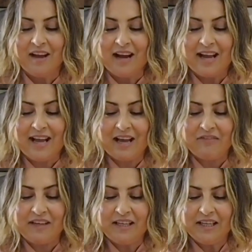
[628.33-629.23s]
I
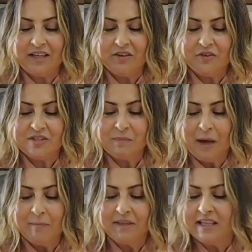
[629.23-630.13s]
have in here, there's
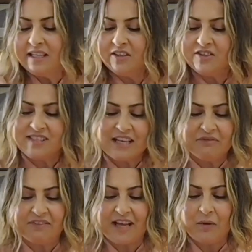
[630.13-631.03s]
pumpkin, there's
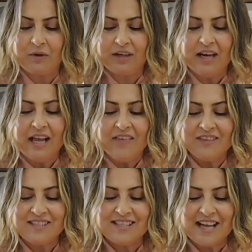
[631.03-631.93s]
sunflower.
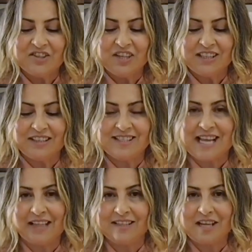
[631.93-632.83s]
This is actually a little
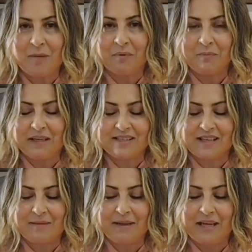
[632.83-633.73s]
salad topper mix
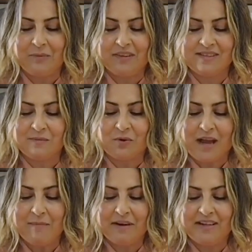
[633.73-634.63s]
that I made with some
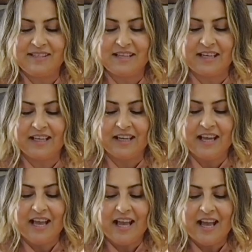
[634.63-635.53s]
cranberries in it.
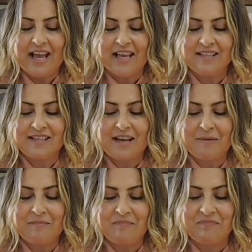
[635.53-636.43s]
And
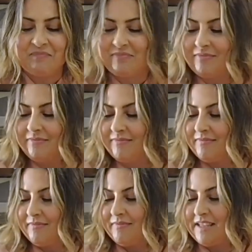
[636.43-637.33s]

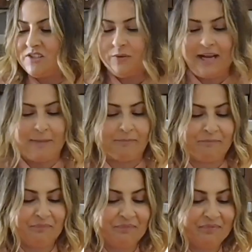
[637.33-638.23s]
let's do it up.
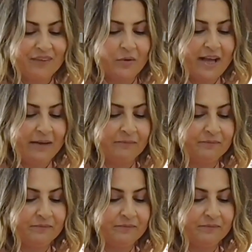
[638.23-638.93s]
Okay.